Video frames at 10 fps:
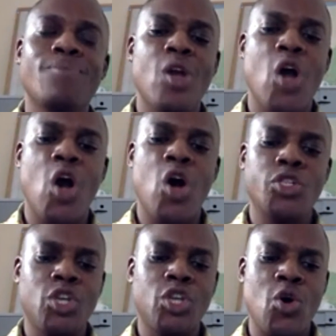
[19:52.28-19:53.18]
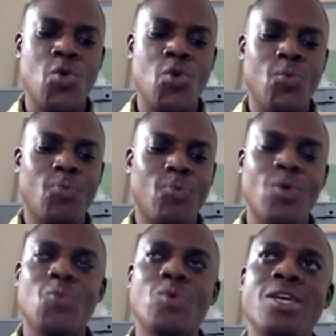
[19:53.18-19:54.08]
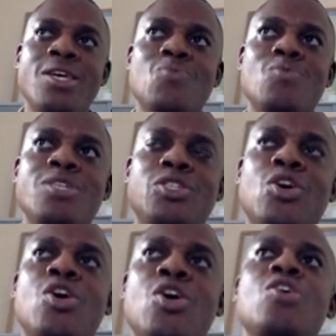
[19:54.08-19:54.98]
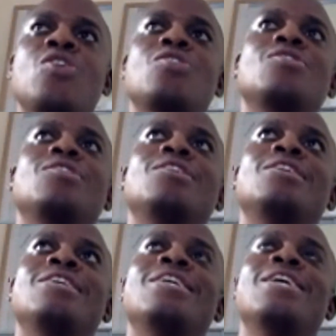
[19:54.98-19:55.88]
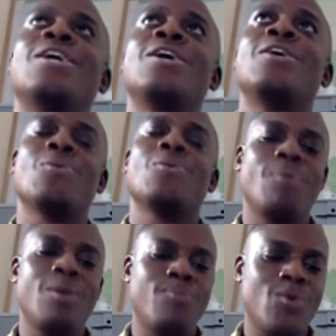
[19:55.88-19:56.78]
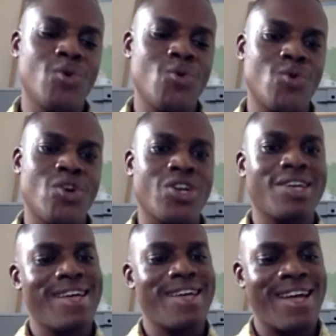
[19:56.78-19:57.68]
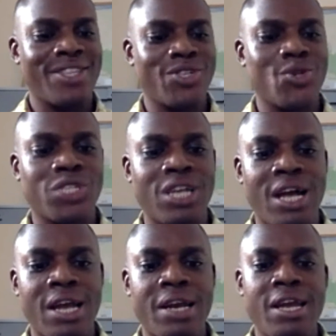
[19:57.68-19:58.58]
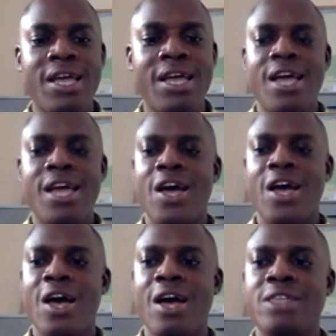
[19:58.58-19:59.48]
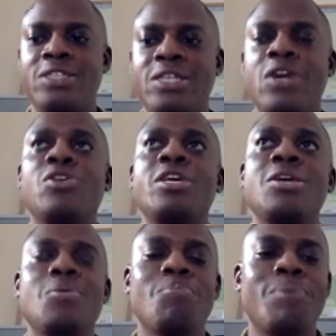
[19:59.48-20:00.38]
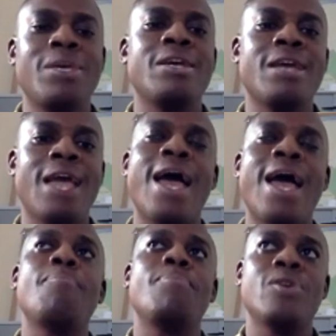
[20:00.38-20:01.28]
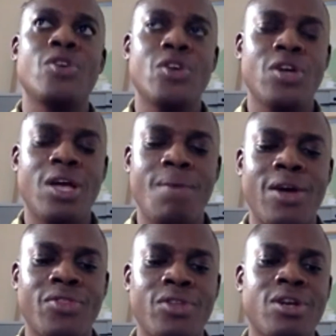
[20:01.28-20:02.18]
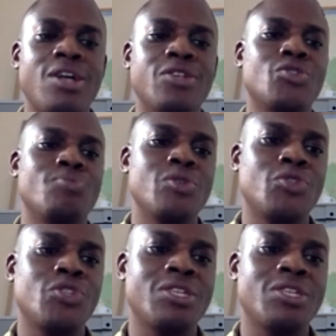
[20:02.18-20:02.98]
Also, we saw the people who work at Tostand generally being happier about the contribution